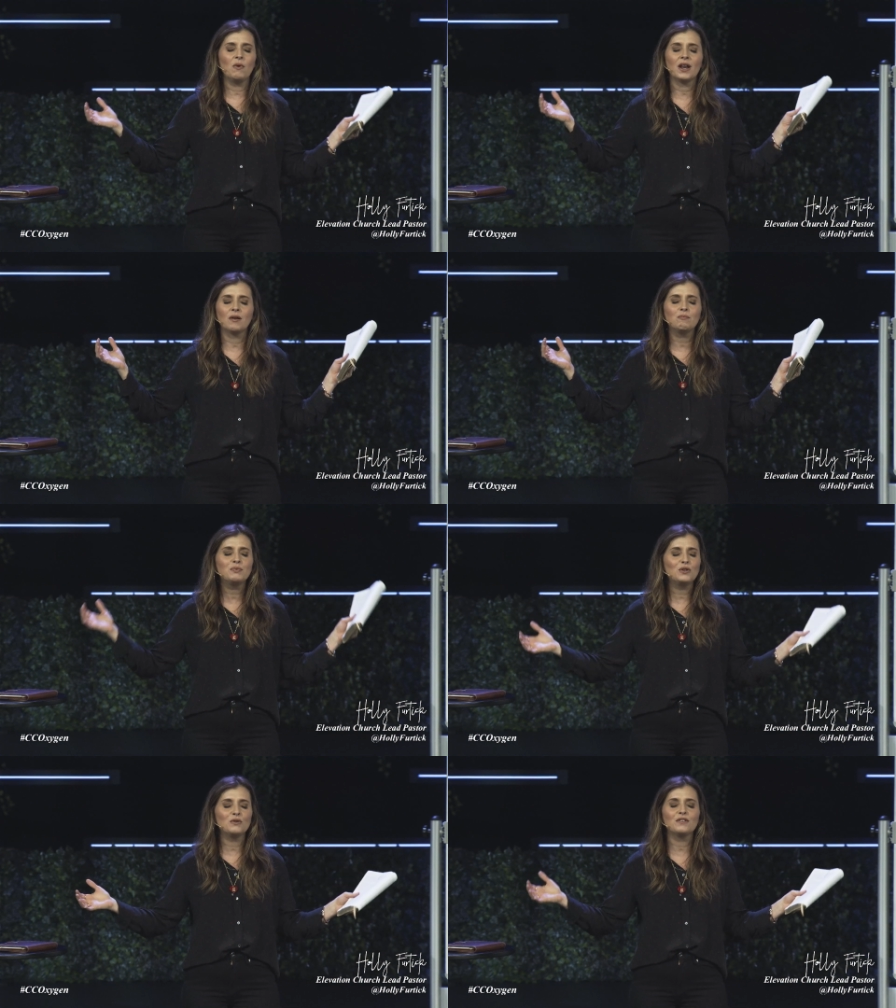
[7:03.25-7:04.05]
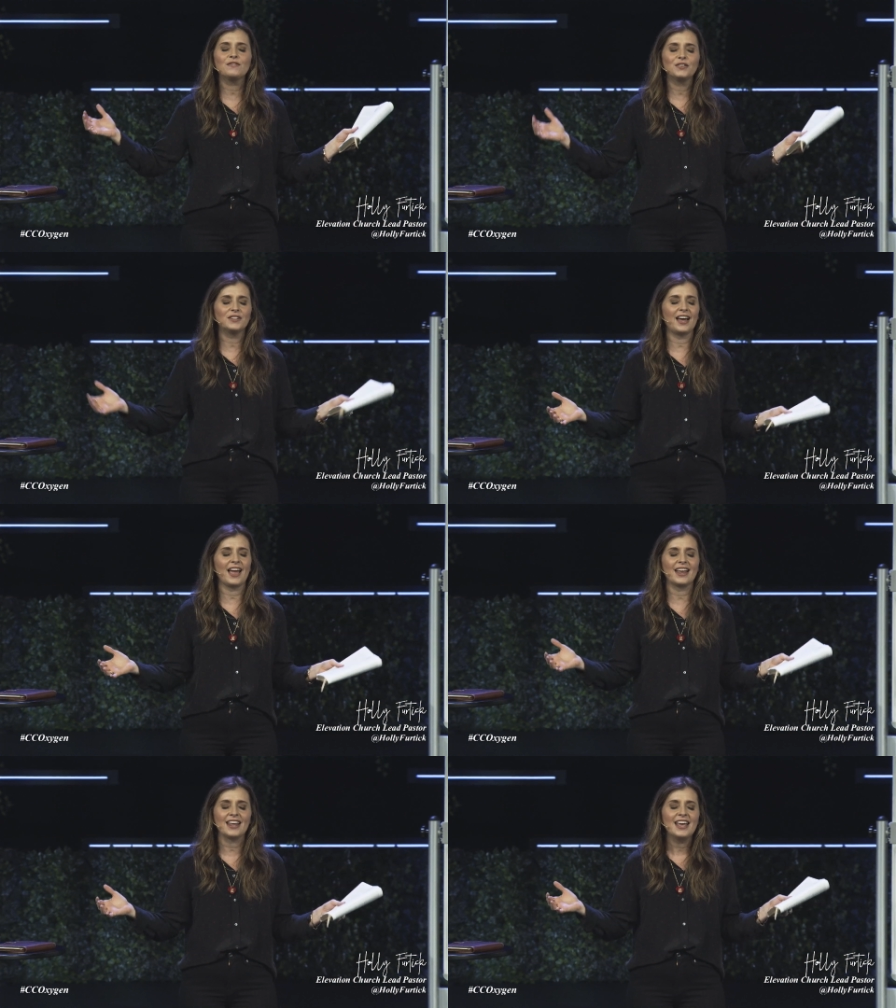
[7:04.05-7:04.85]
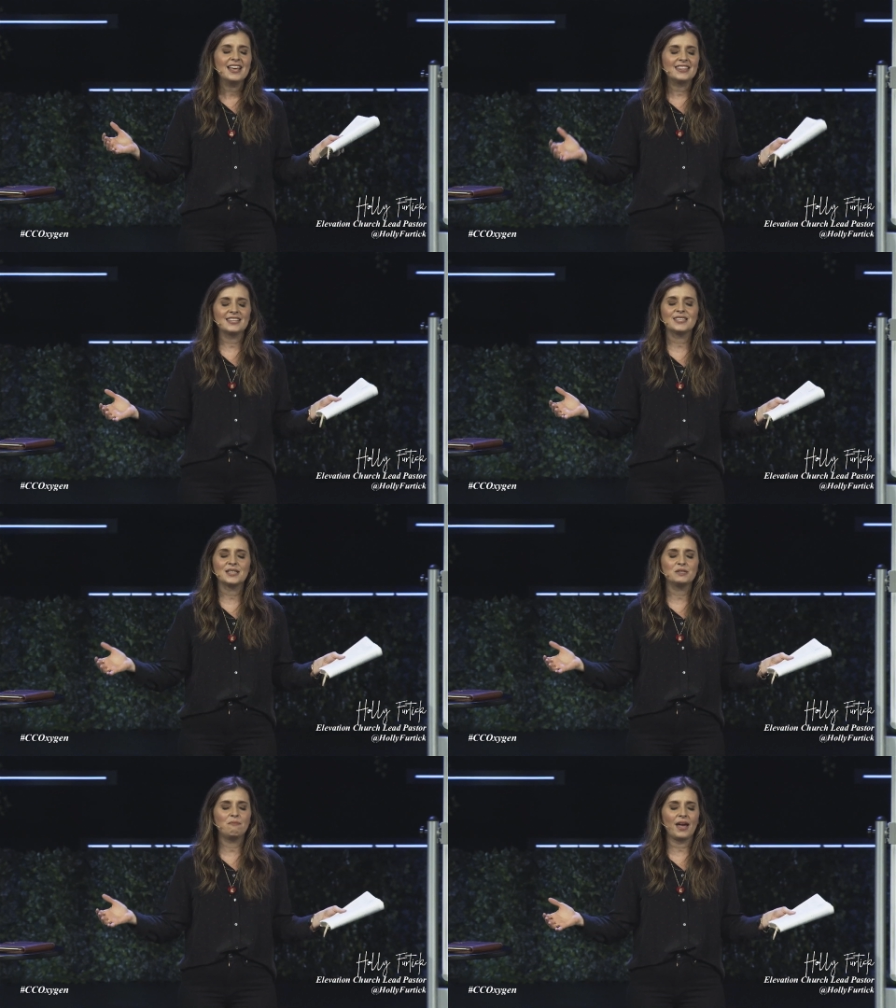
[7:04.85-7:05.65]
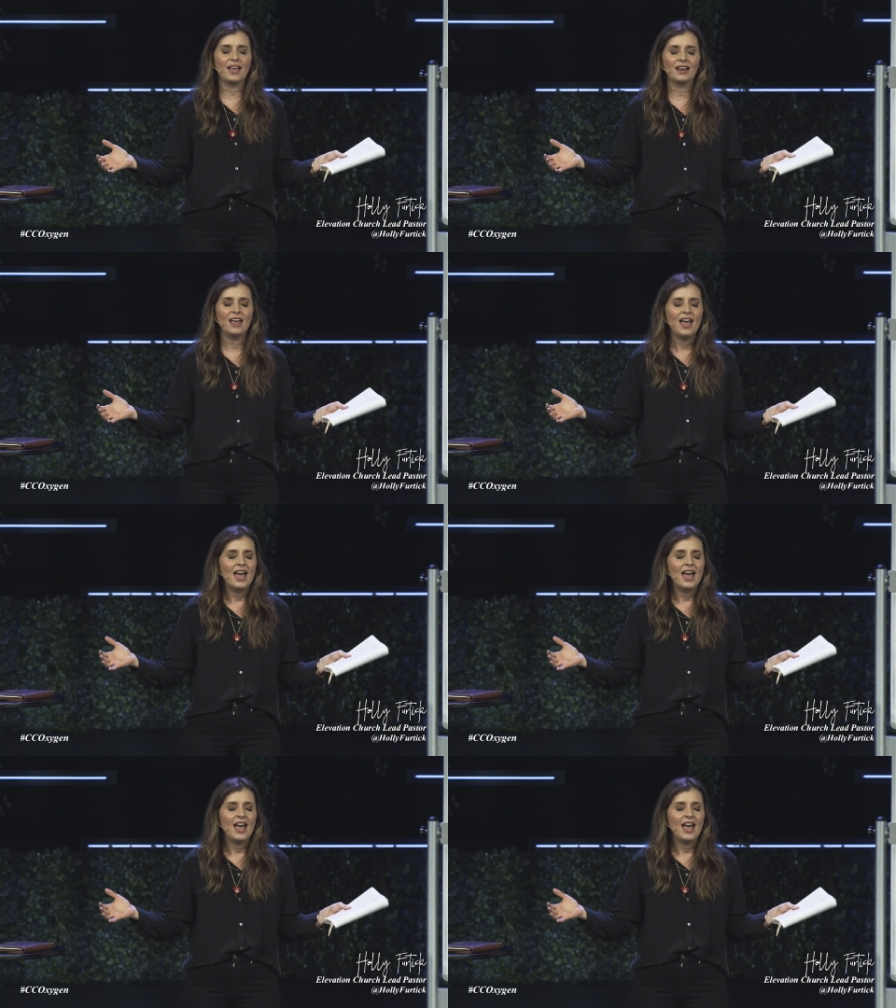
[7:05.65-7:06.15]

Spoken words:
What a beautiful night this has been.